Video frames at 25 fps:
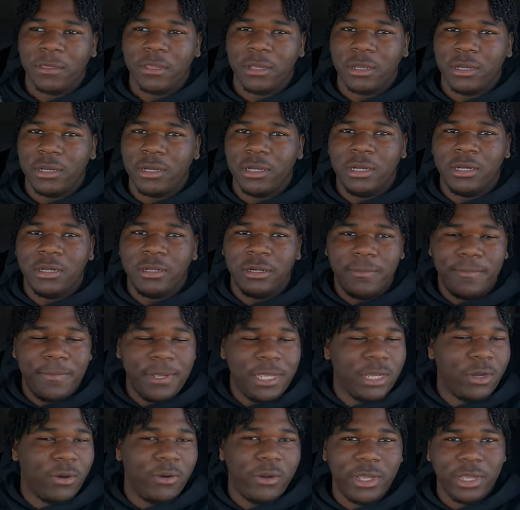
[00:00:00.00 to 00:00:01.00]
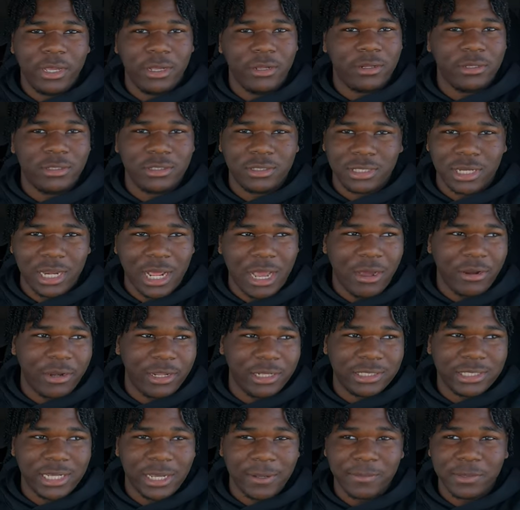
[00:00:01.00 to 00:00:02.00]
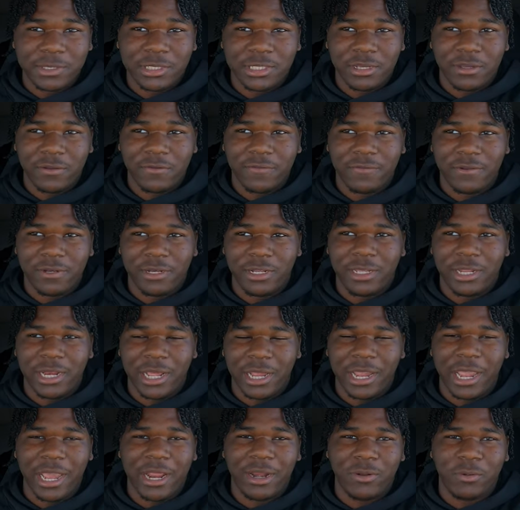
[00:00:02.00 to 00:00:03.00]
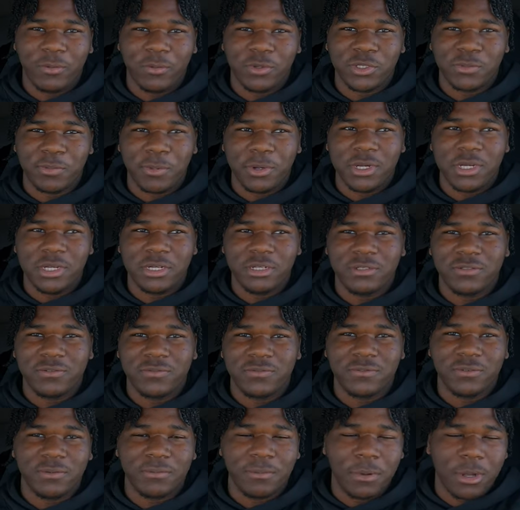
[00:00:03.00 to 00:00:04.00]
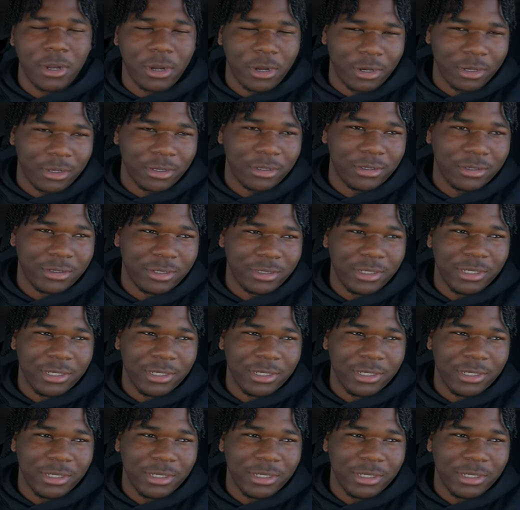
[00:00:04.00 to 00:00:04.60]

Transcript: uh, the BOLs and all that type of stuff, and then I got a response from her.